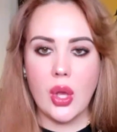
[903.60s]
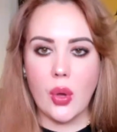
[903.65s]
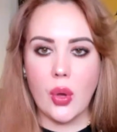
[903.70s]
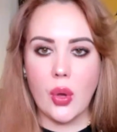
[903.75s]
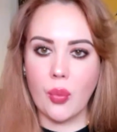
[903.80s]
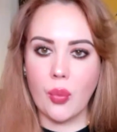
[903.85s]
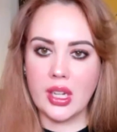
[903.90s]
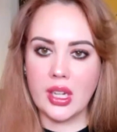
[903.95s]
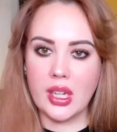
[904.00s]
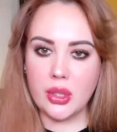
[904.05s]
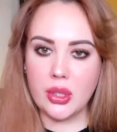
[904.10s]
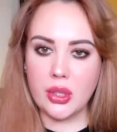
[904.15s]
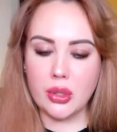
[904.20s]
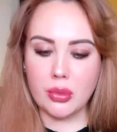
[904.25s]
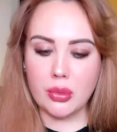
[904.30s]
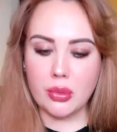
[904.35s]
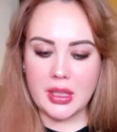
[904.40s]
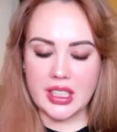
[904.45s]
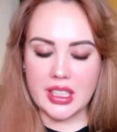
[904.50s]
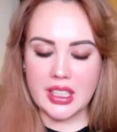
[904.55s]
When
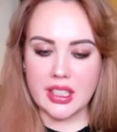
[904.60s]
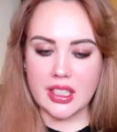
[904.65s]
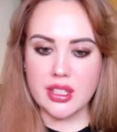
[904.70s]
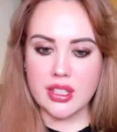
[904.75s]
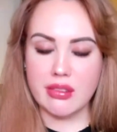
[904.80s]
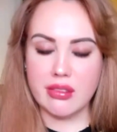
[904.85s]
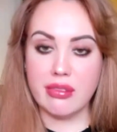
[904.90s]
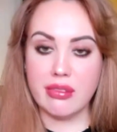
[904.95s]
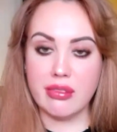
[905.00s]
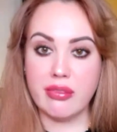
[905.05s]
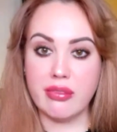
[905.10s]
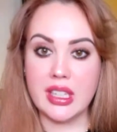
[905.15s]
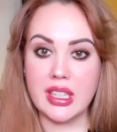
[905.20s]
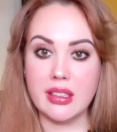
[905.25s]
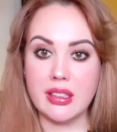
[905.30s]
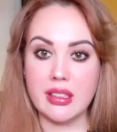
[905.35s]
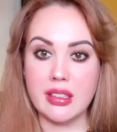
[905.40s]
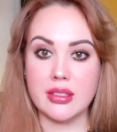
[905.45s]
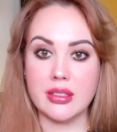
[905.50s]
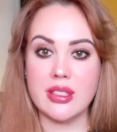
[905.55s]
you begin to
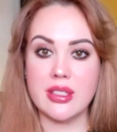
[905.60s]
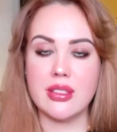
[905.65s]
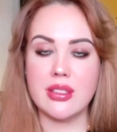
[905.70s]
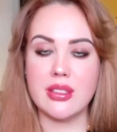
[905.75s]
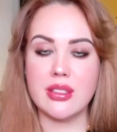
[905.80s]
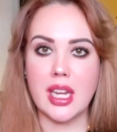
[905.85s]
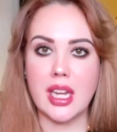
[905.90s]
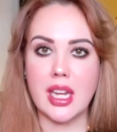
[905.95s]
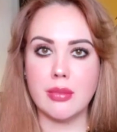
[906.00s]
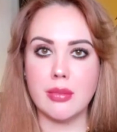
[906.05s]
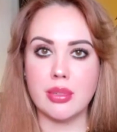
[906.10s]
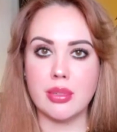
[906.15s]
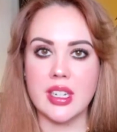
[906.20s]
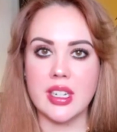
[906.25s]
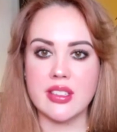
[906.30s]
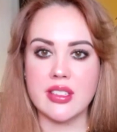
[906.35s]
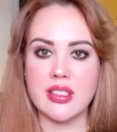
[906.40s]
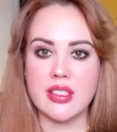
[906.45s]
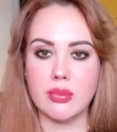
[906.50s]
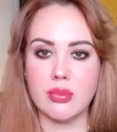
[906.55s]
feel this divine
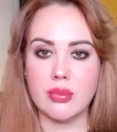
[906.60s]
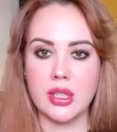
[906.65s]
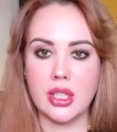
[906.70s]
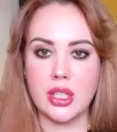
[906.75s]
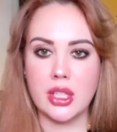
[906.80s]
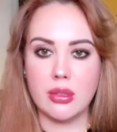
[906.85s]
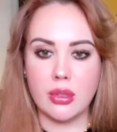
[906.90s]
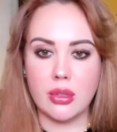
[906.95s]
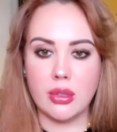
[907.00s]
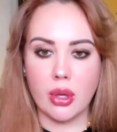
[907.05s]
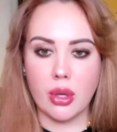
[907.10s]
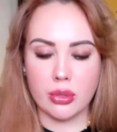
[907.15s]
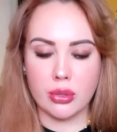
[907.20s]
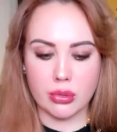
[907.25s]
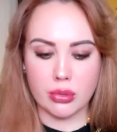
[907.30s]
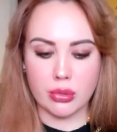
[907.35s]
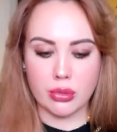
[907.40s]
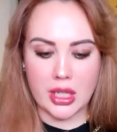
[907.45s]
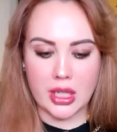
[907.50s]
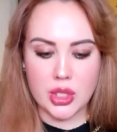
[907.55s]
presence, when you go
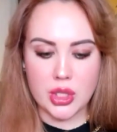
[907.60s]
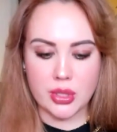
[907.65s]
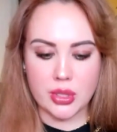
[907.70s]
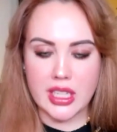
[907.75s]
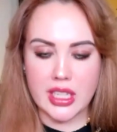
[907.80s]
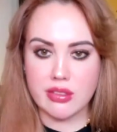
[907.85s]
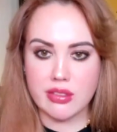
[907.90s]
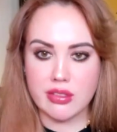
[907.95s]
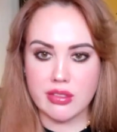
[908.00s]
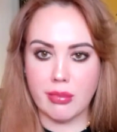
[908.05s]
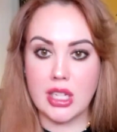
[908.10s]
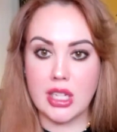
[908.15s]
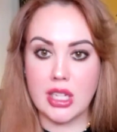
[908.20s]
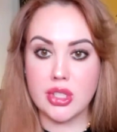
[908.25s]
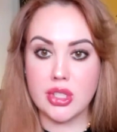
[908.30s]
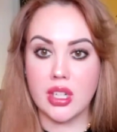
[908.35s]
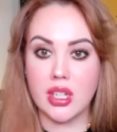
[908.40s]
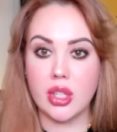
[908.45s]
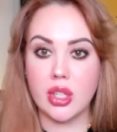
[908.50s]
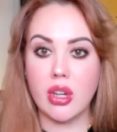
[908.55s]
through a
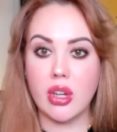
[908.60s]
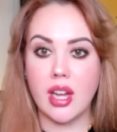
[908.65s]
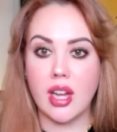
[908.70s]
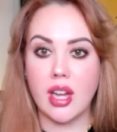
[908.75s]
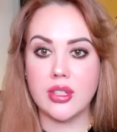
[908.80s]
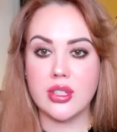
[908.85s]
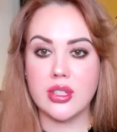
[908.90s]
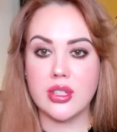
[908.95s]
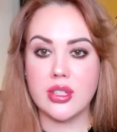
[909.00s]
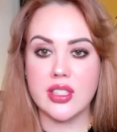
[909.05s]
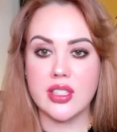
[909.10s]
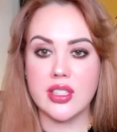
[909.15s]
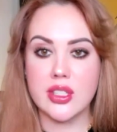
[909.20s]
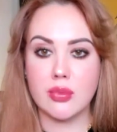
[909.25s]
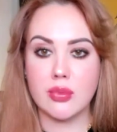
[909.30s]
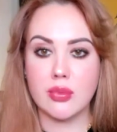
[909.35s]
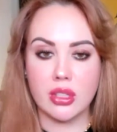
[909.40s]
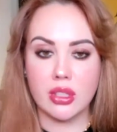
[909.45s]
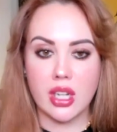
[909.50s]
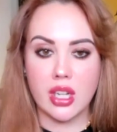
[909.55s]
transformation in consciousness, when
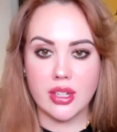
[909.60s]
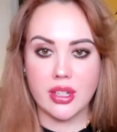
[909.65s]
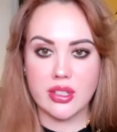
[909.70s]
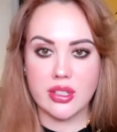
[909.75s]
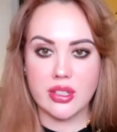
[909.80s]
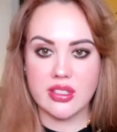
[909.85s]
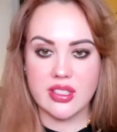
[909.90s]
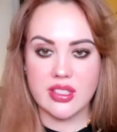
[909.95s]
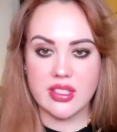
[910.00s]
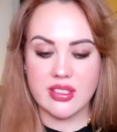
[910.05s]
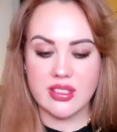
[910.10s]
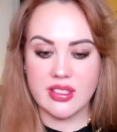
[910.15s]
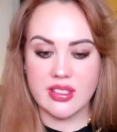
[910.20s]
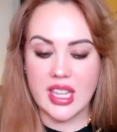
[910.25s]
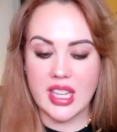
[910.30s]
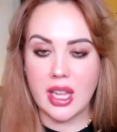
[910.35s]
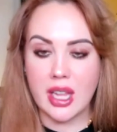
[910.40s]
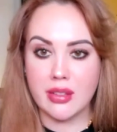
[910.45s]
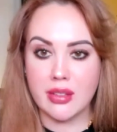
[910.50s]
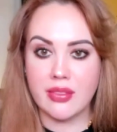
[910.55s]
your consciousness is
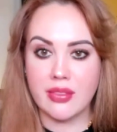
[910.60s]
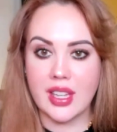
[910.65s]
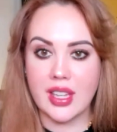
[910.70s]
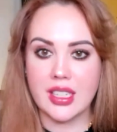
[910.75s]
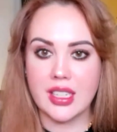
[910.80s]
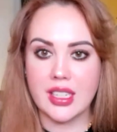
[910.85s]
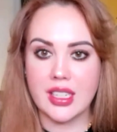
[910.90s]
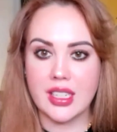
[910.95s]
elevated,